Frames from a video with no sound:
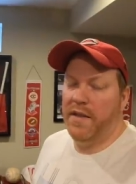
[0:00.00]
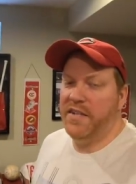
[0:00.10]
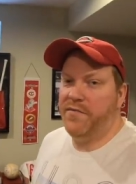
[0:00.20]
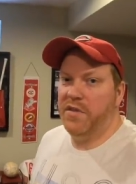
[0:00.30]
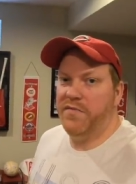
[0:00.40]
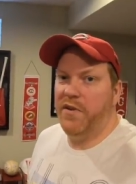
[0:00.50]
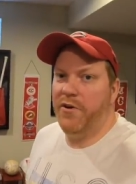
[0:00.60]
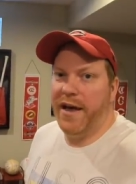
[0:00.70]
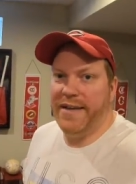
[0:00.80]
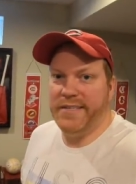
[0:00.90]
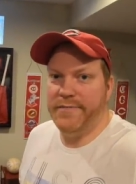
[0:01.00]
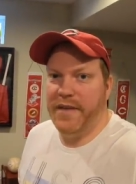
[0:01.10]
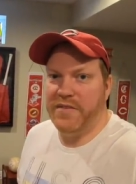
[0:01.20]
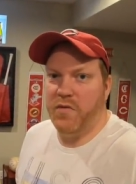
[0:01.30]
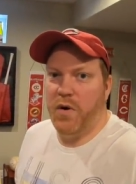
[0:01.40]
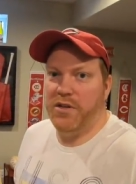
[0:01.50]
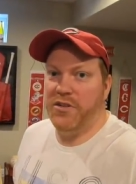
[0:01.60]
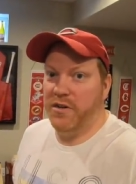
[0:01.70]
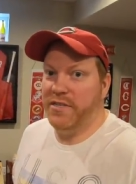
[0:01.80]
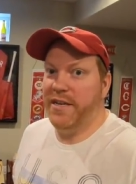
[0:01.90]
That's it for this video, guys. Thanks for
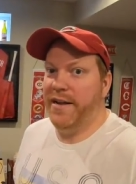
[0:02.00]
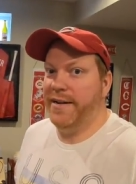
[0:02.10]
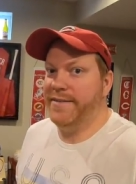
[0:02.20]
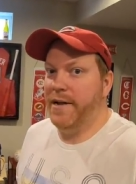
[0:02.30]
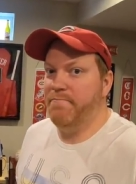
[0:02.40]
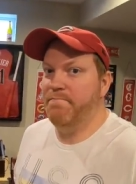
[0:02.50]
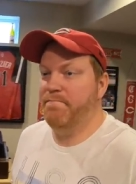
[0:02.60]
watching. I'll see you next time.